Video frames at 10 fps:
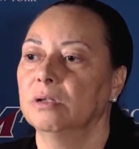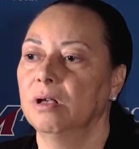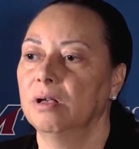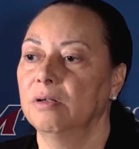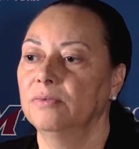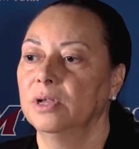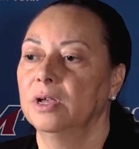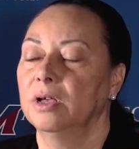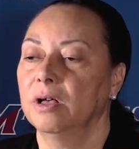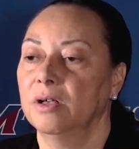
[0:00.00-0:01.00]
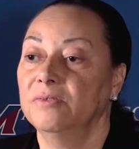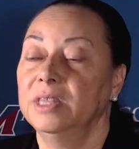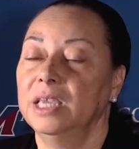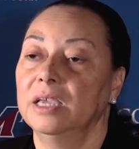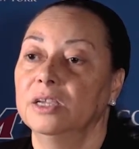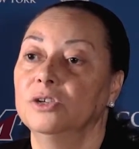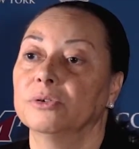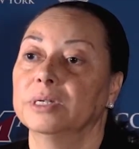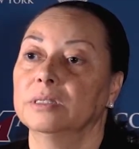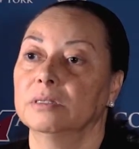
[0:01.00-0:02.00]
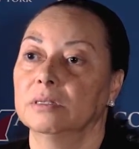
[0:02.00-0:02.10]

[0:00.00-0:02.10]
of the ignorance.